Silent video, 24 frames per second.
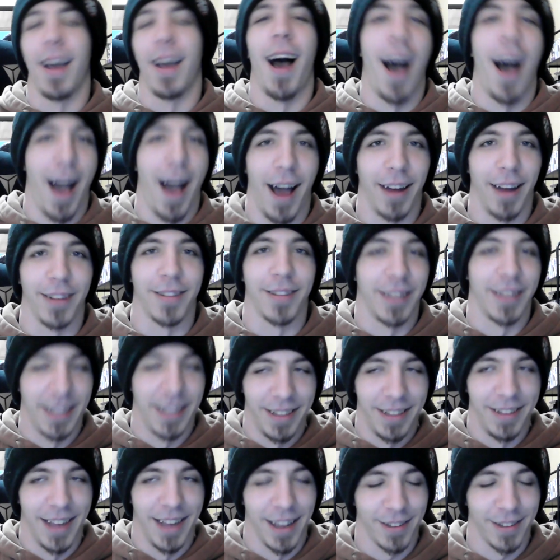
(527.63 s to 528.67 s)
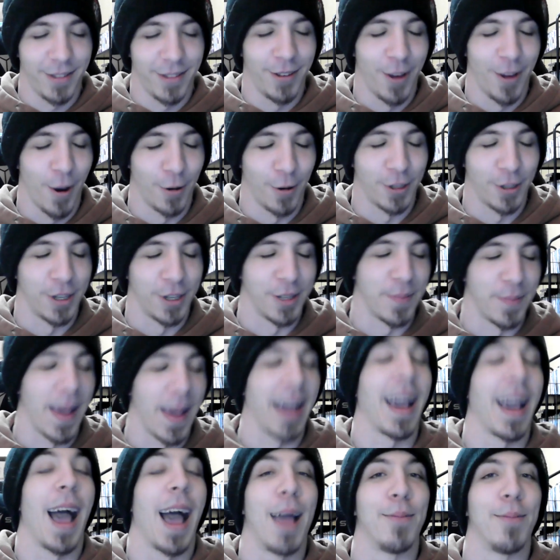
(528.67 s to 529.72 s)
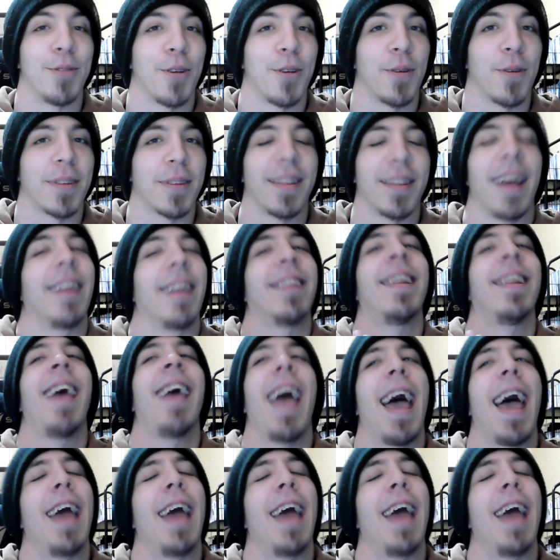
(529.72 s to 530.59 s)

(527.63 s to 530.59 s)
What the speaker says: Honestly, yes, Hoshina's back. I'm so excited.